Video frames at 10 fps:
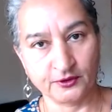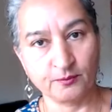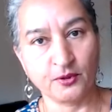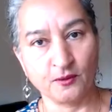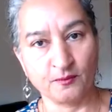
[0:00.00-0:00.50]
the
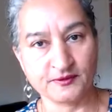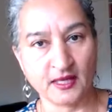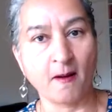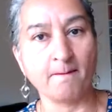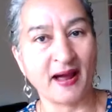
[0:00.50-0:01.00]
purpose
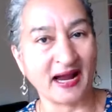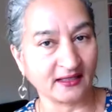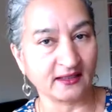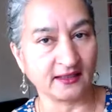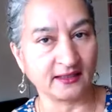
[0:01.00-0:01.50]
that a
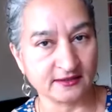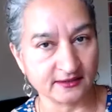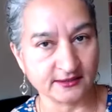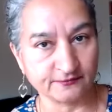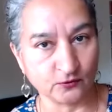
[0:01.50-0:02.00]
bank
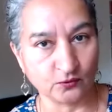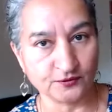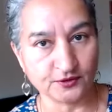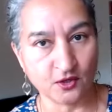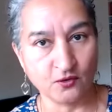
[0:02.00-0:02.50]
exists for.
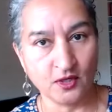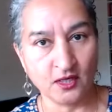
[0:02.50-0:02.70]
So, mm.